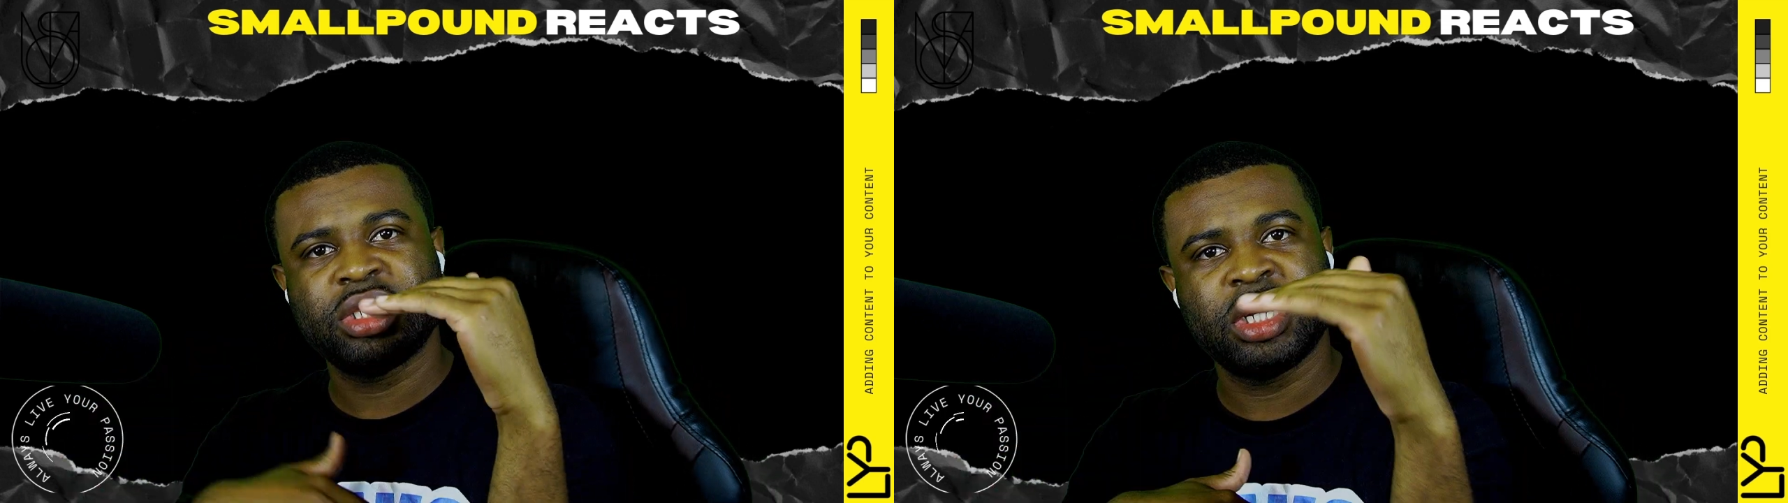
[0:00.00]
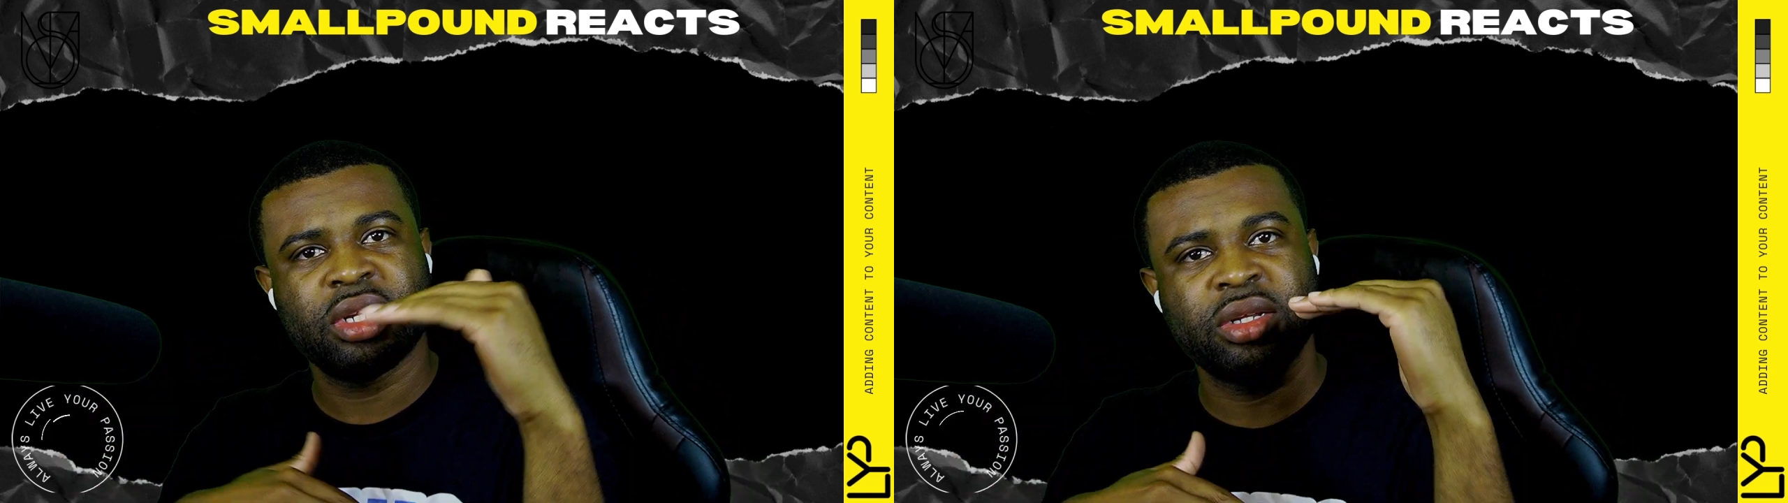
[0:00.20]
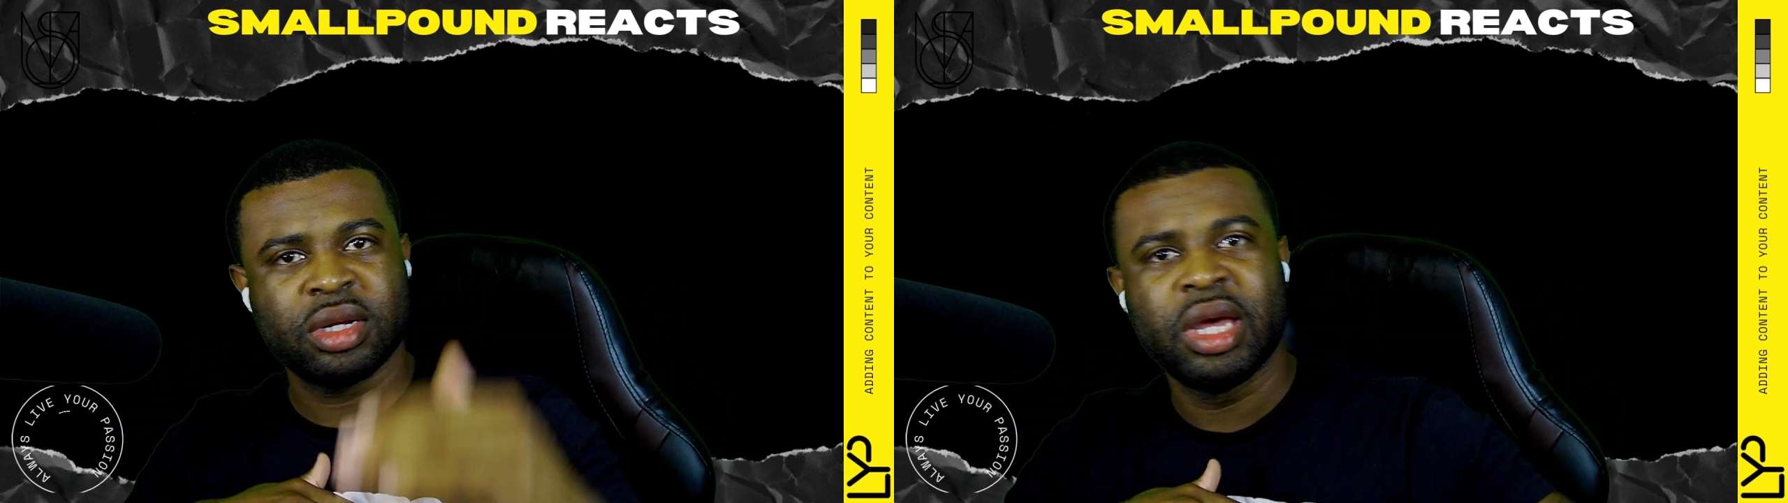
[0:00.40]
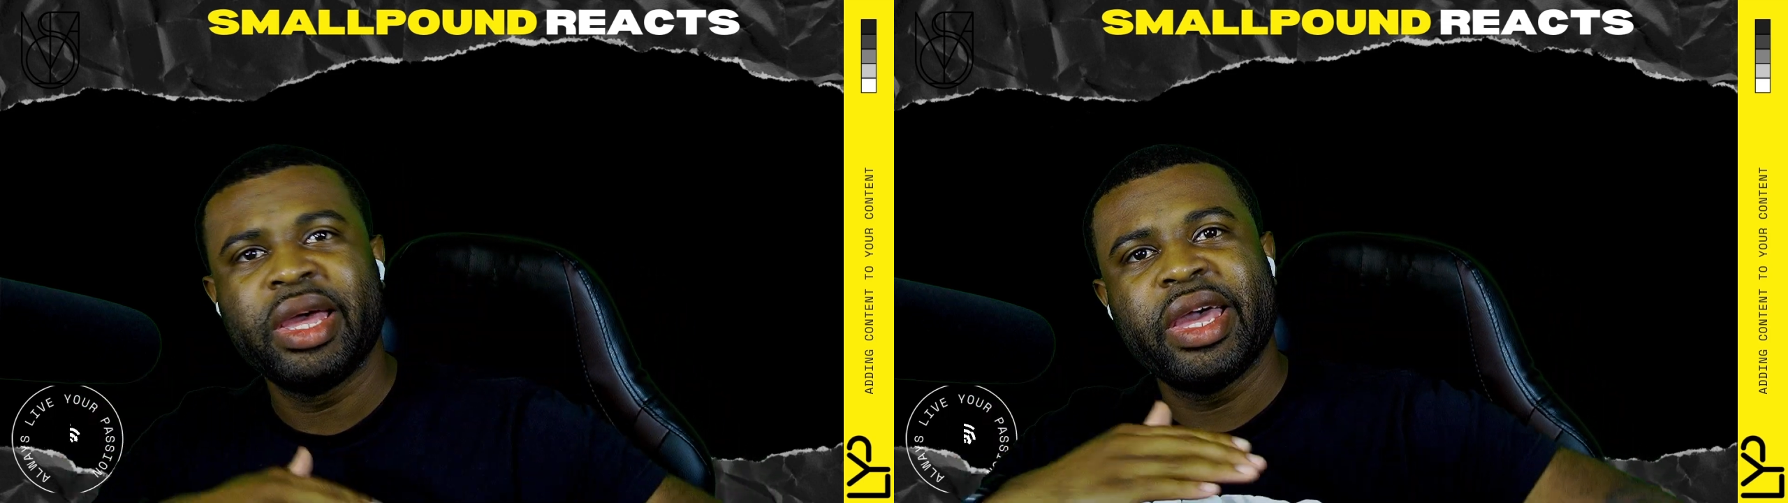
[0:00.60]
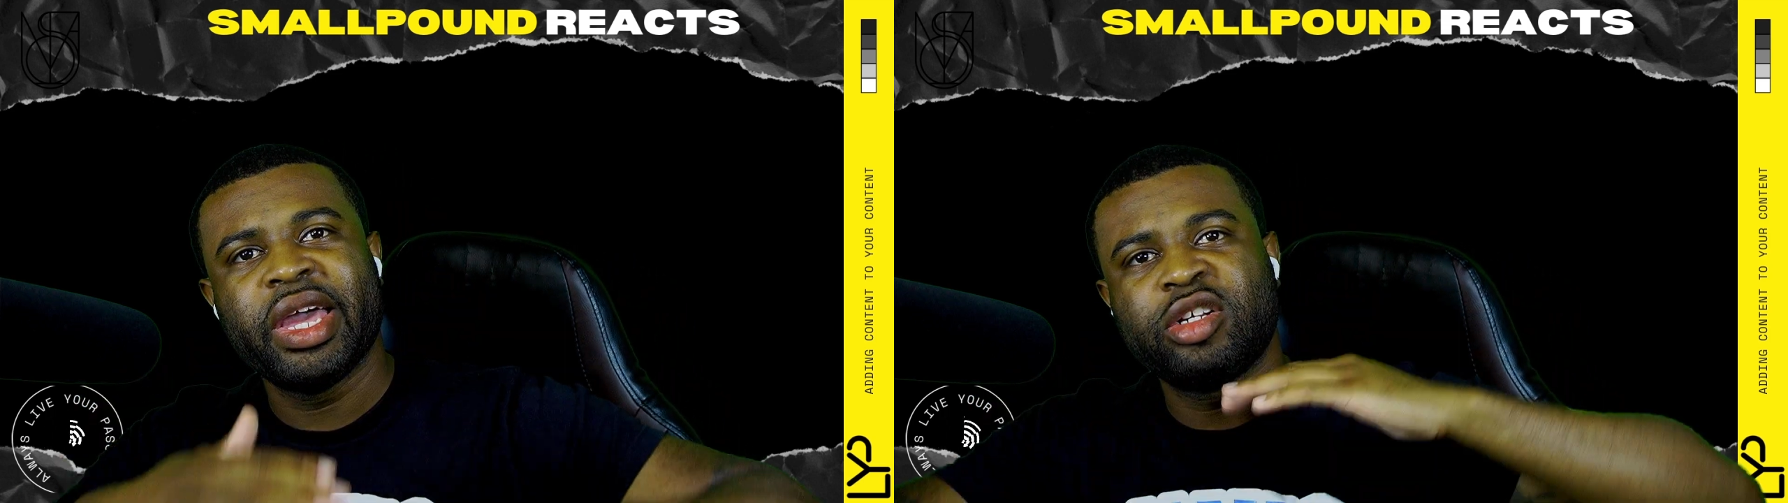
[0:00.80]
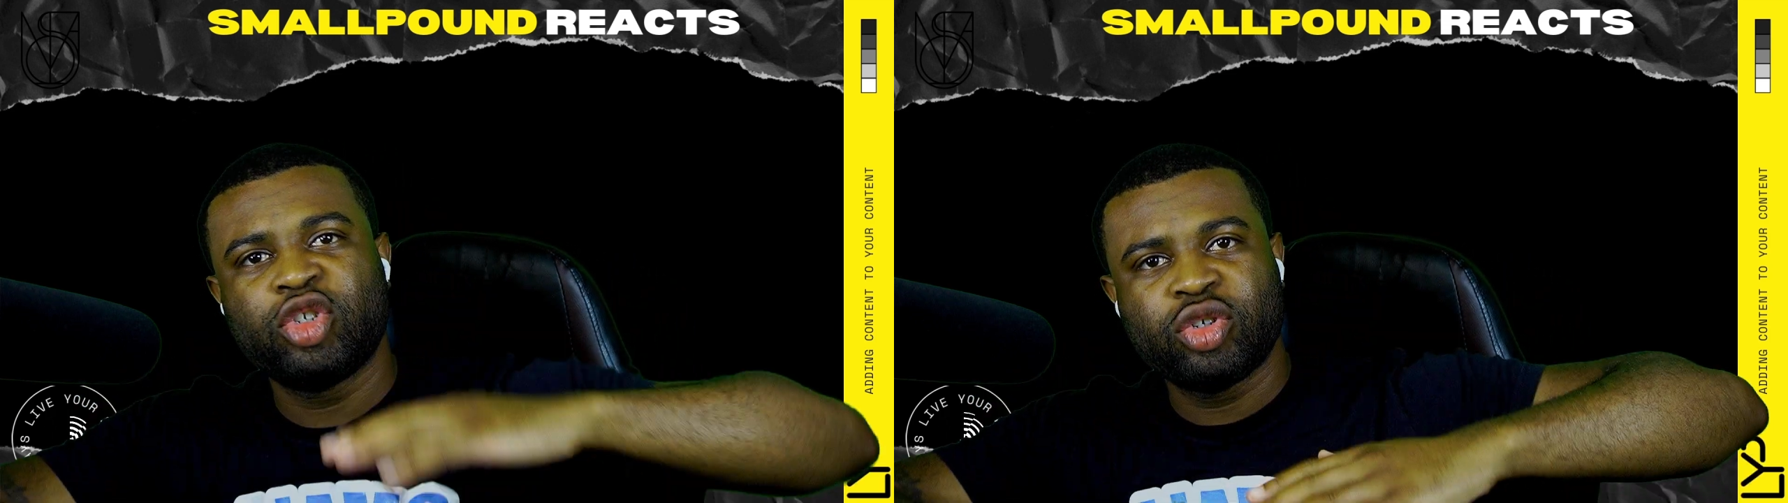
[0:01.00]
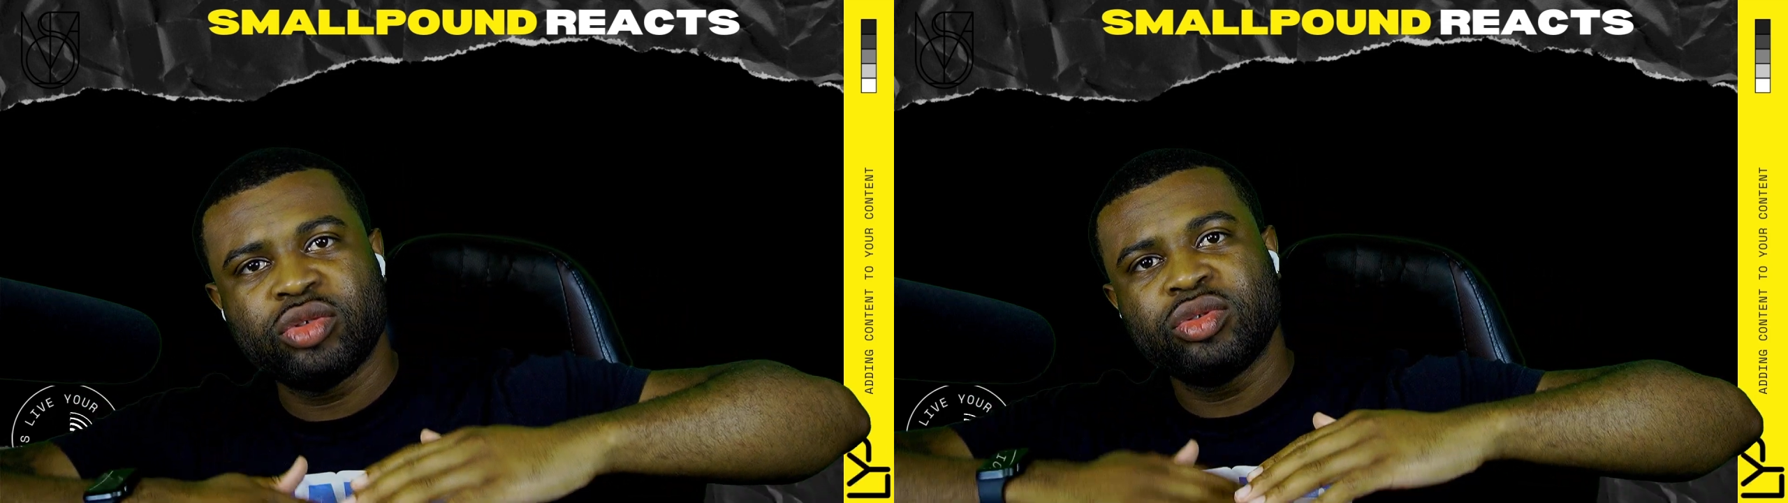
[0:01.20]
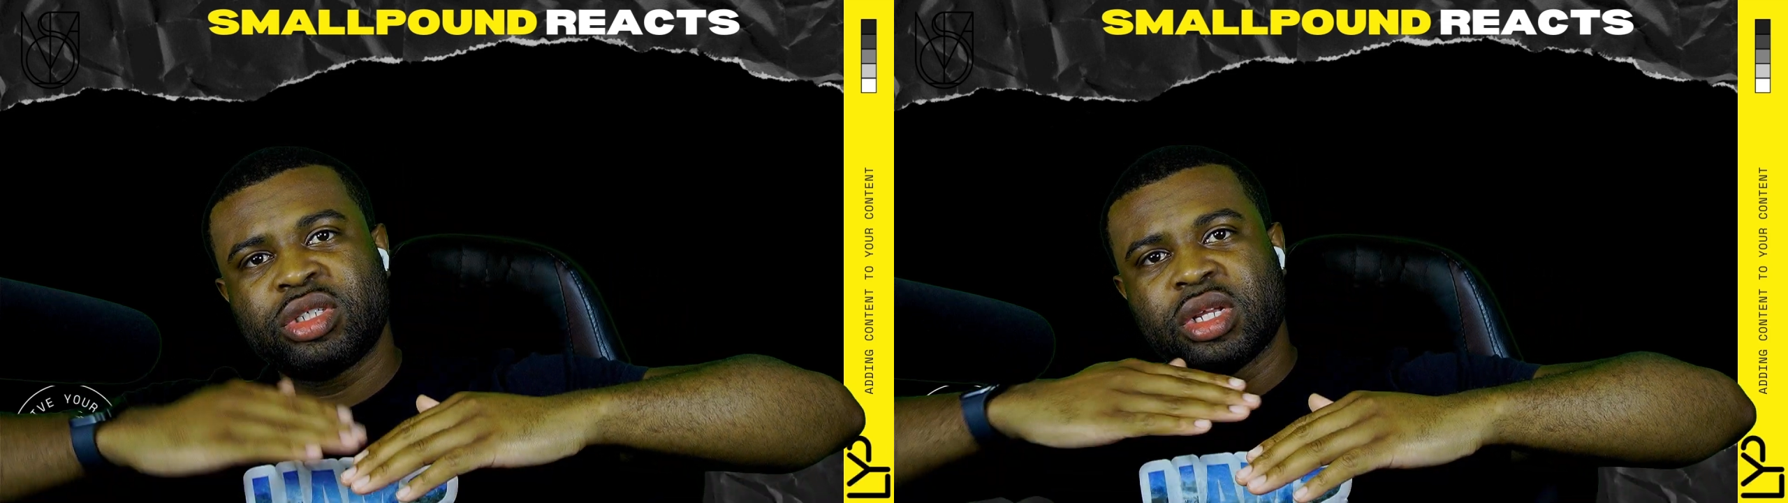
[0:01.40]
getting
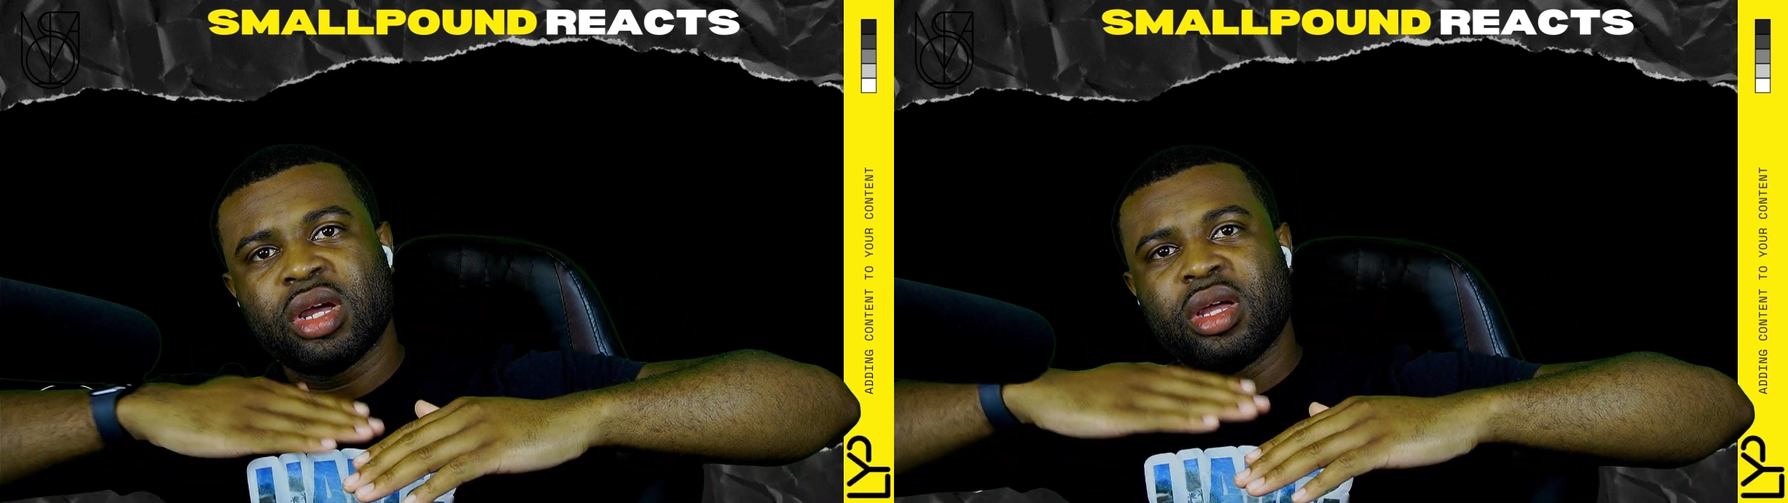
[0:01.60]
introduced,